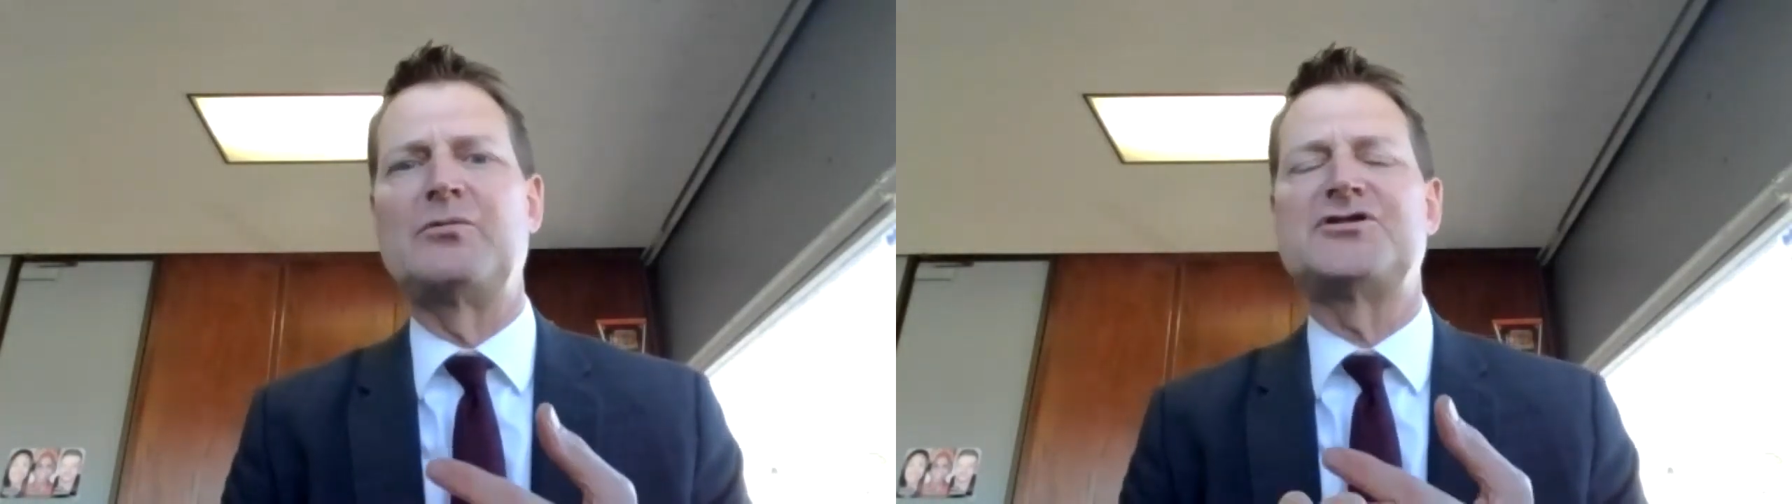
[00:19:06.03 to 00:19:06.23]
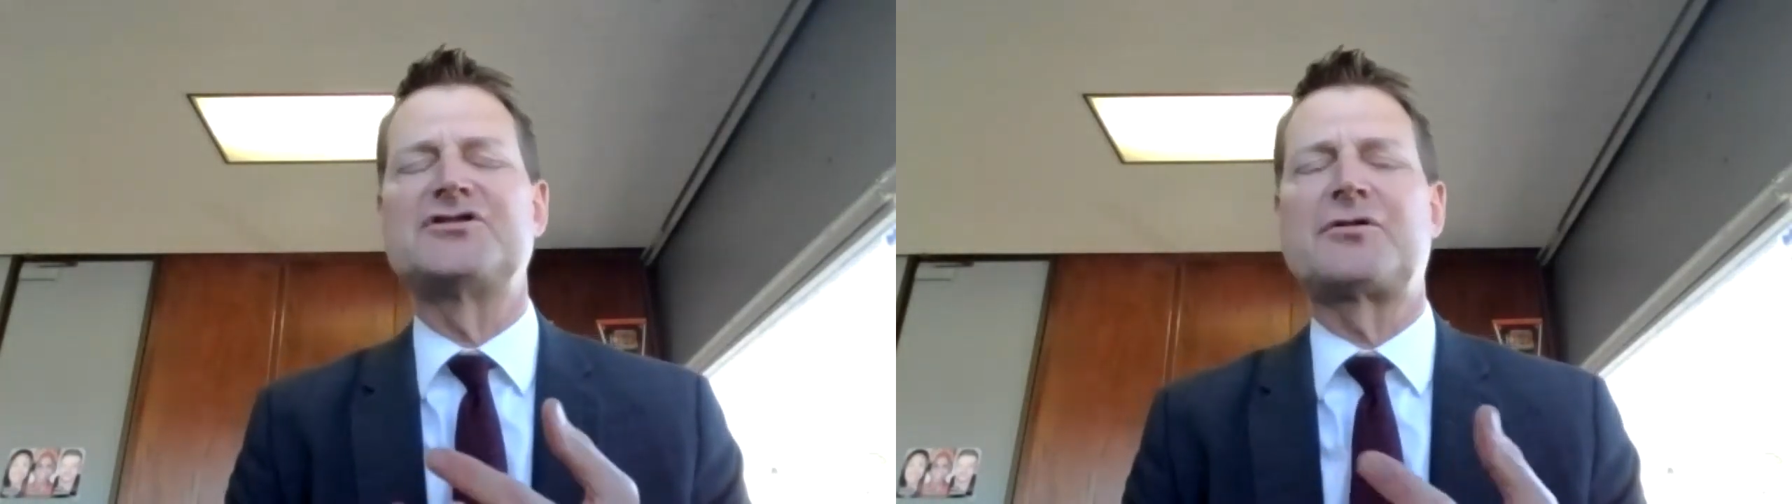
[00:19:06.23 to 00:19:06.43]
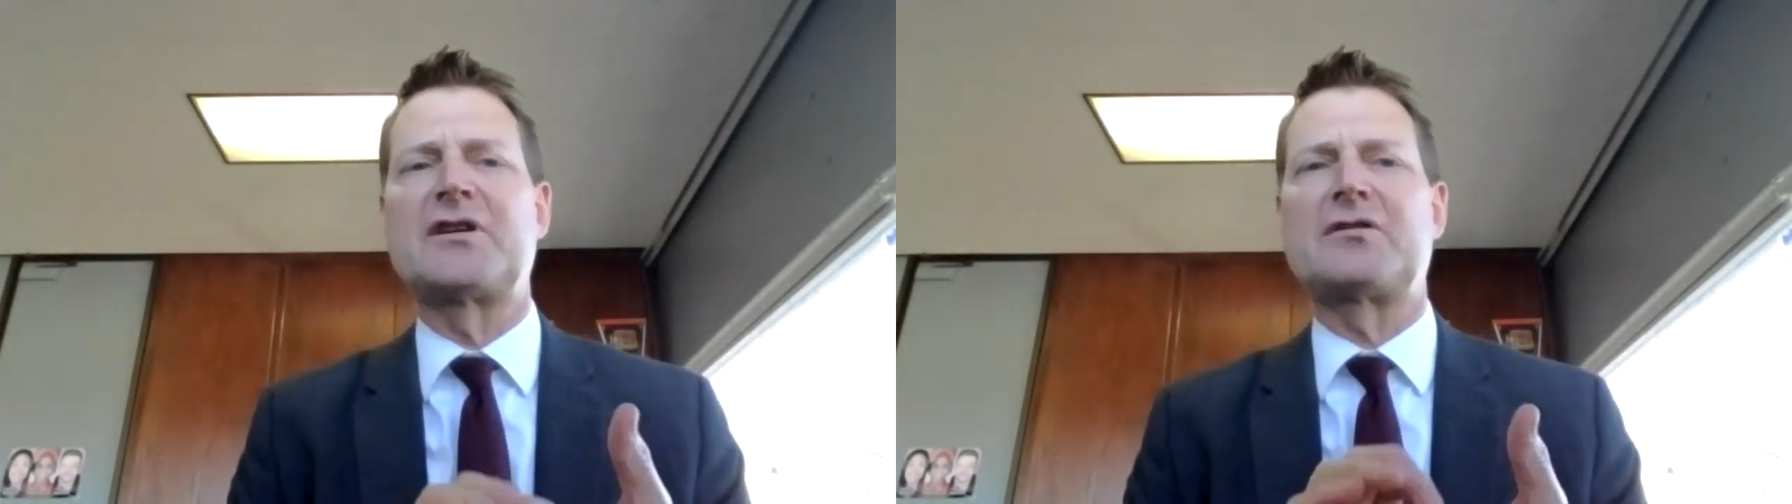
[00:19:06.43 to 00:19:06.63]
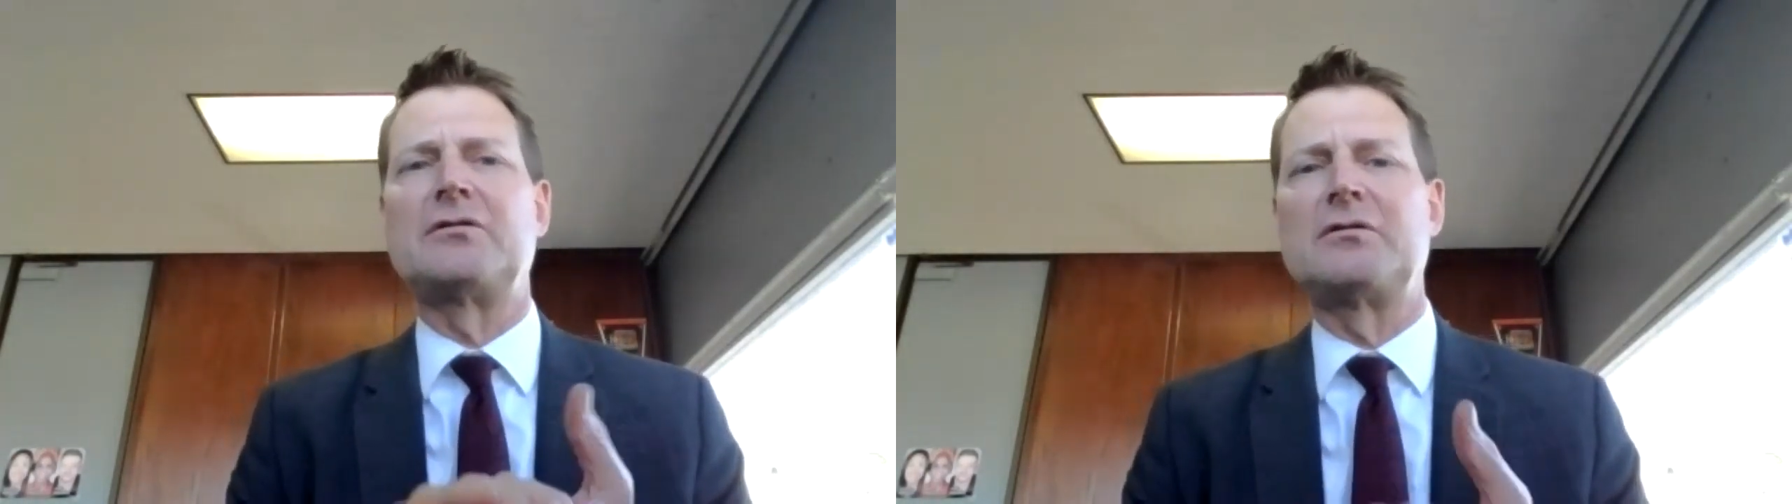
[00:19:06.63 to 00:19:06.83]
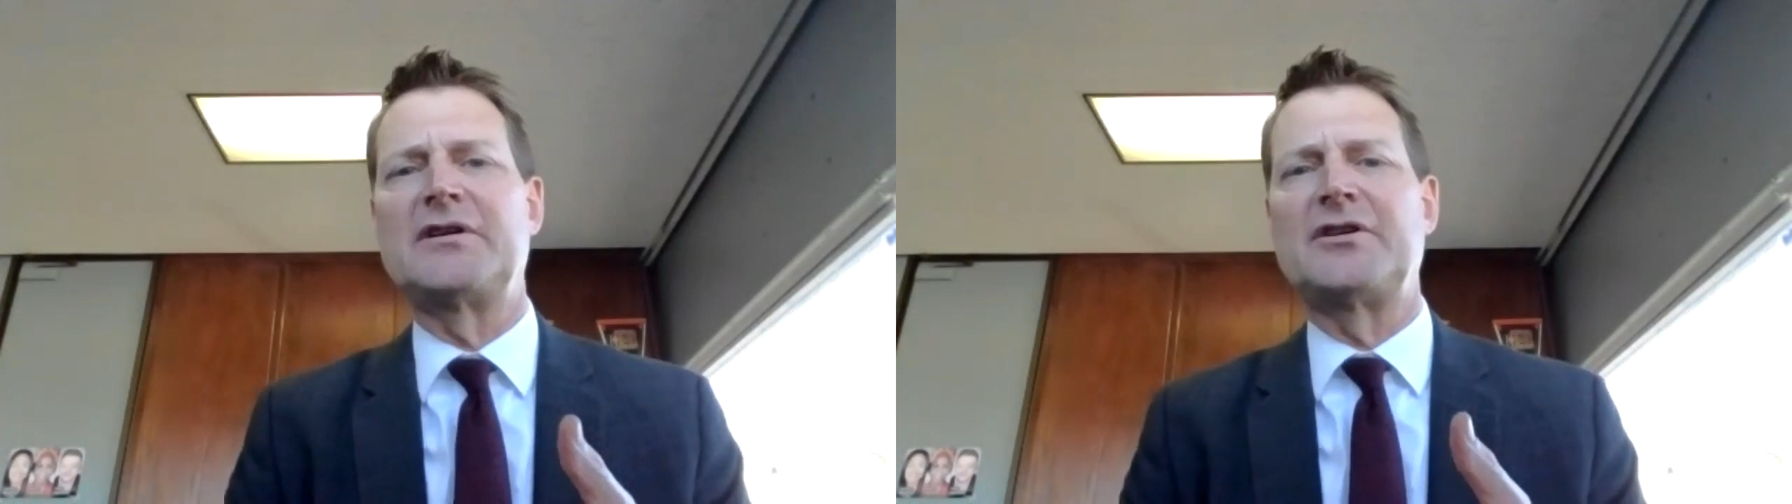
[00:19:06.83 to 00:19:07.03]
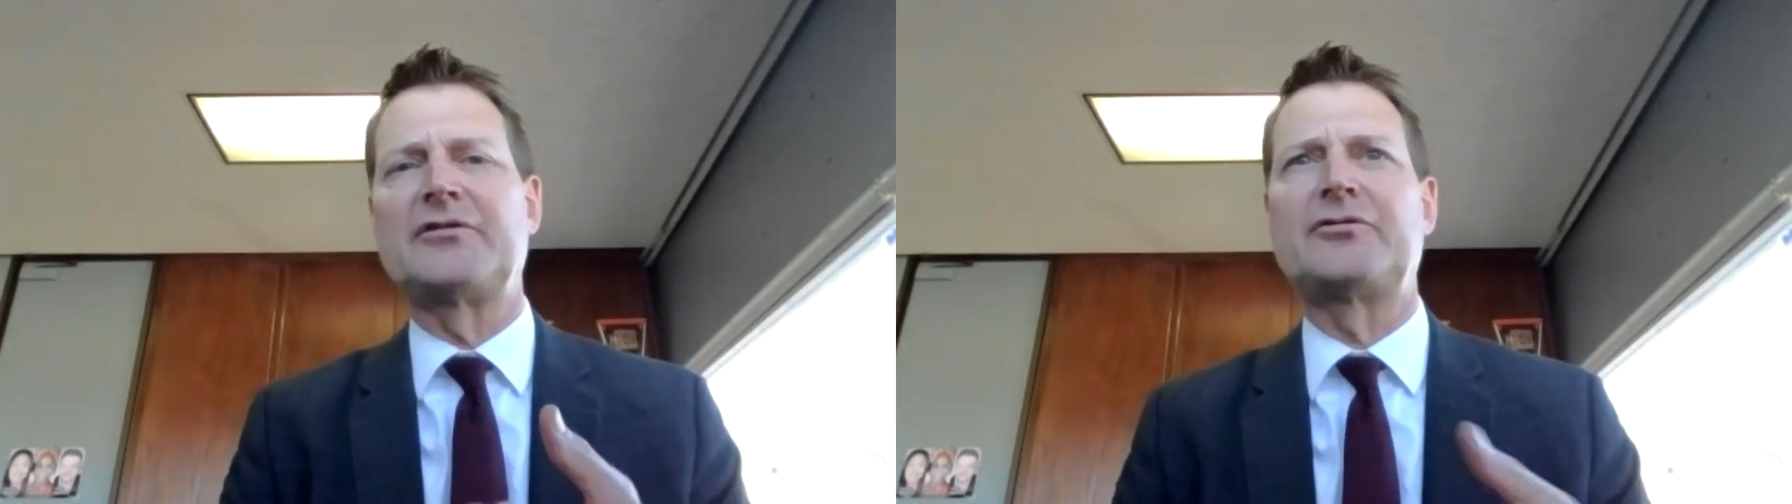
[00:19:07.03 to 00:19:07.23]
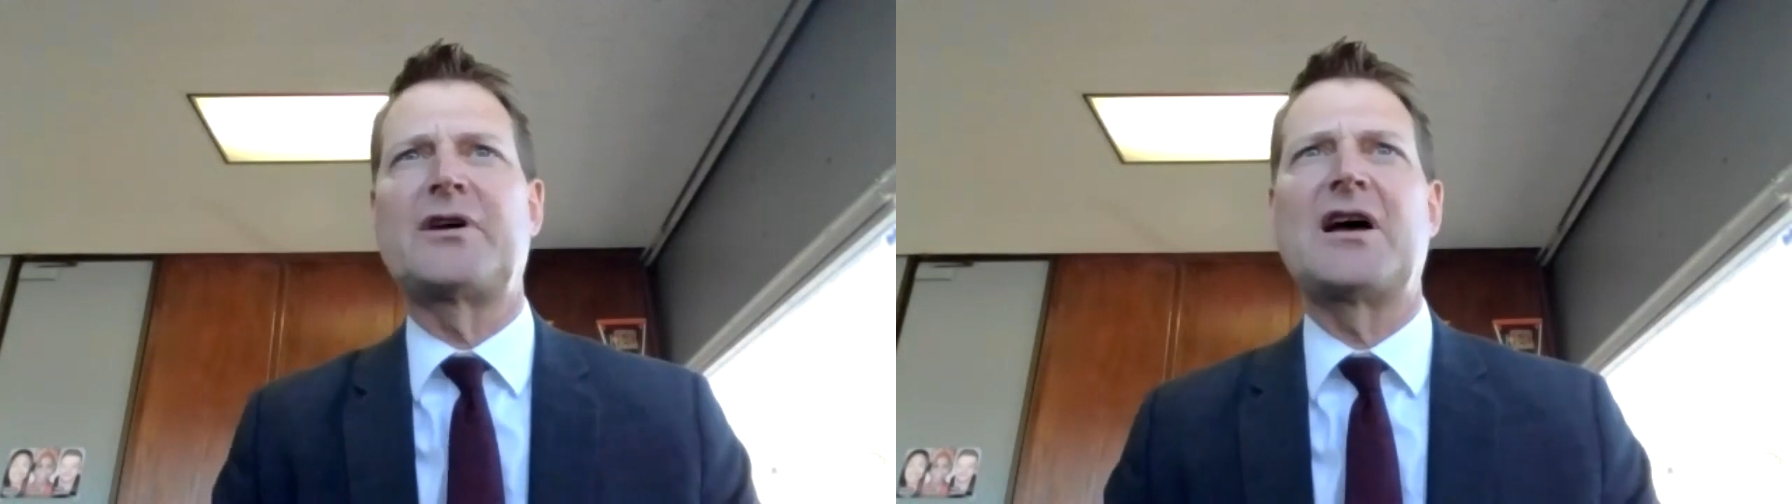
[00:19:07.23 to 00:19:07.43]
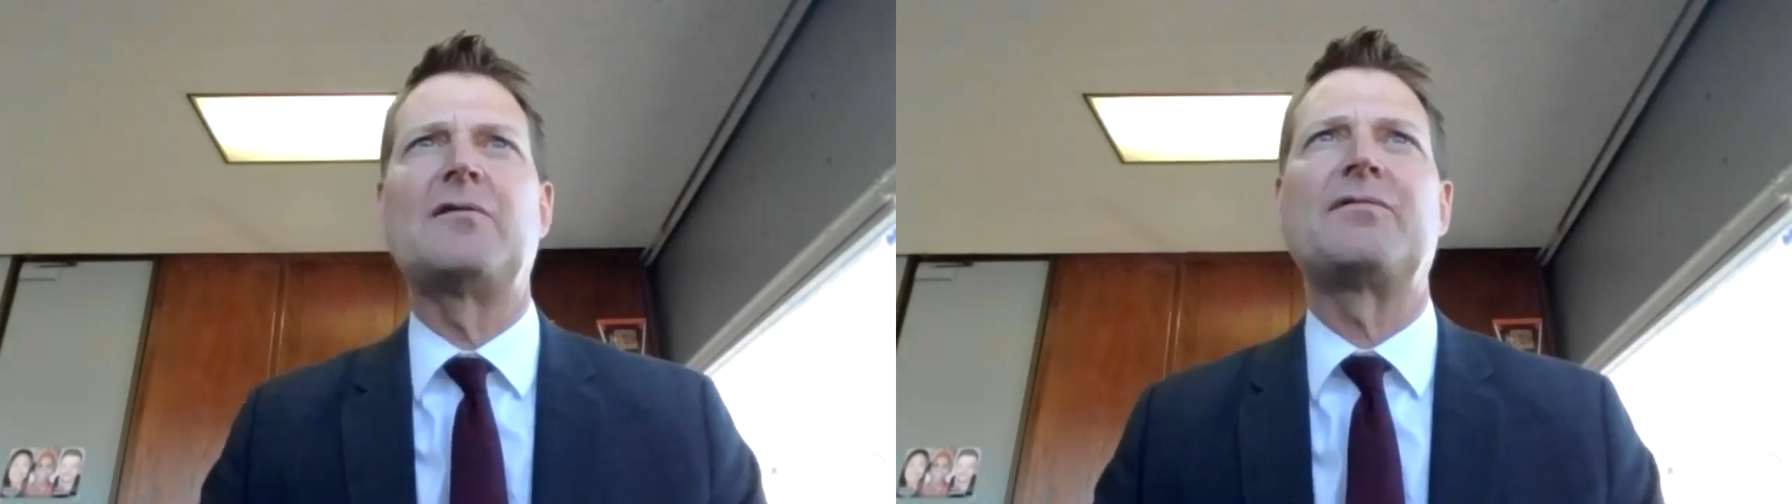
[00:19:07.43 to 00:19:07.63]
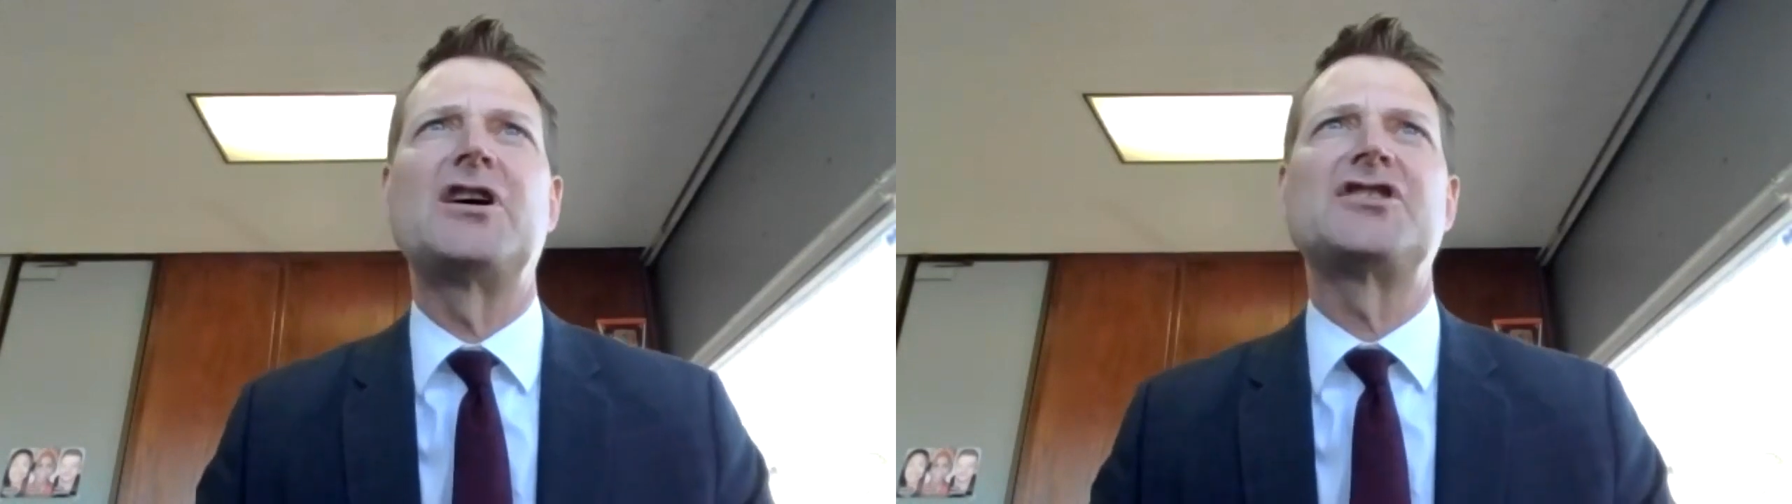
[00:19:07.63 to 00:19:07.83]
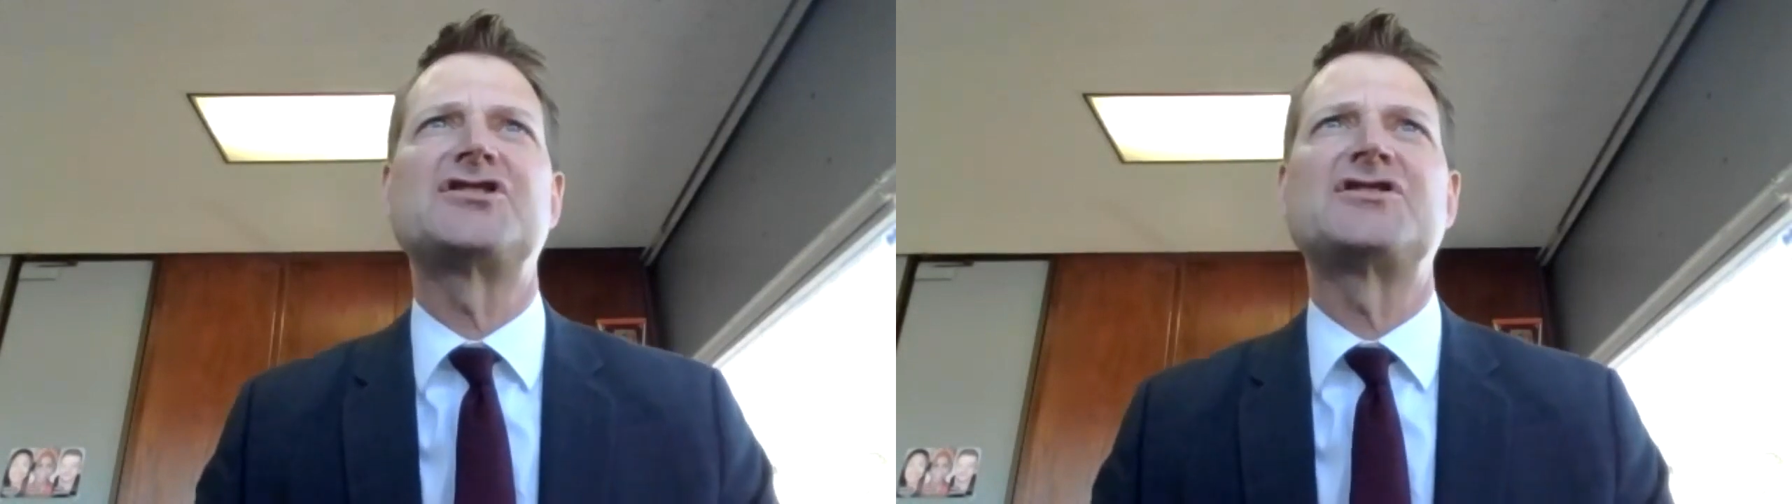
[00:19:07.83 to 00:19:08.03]
which is critical, and also
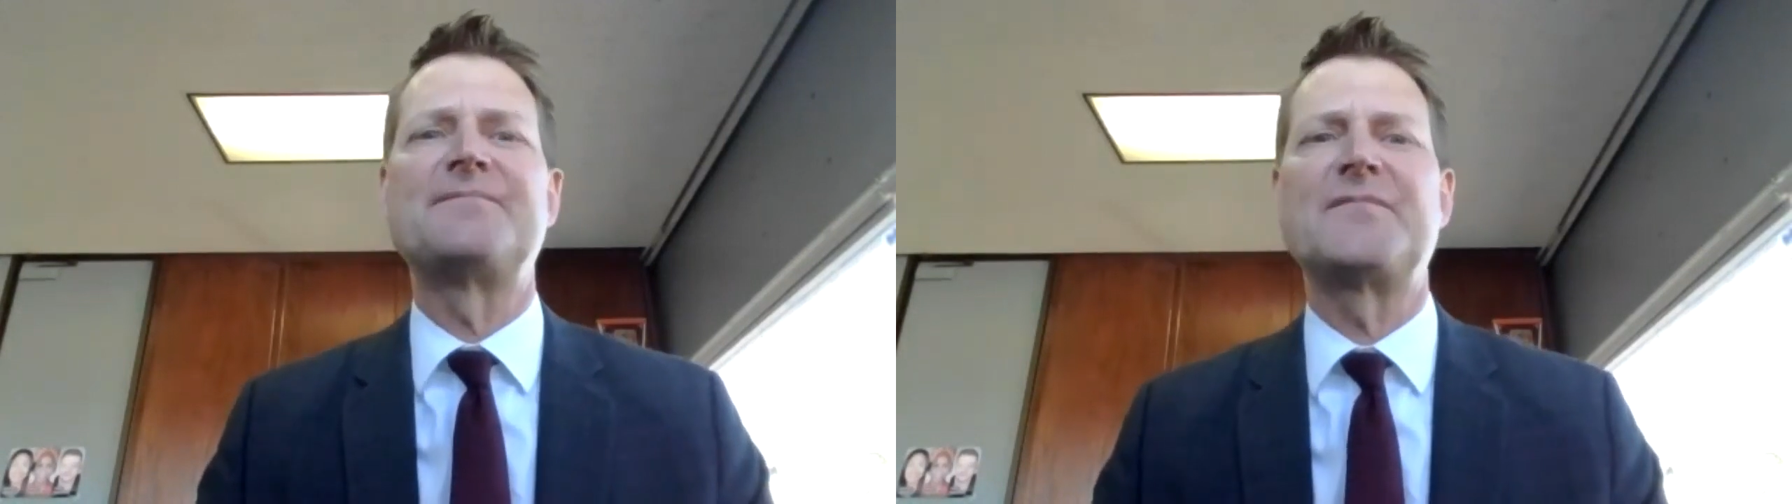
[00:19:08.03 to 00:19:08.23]
CalFresh.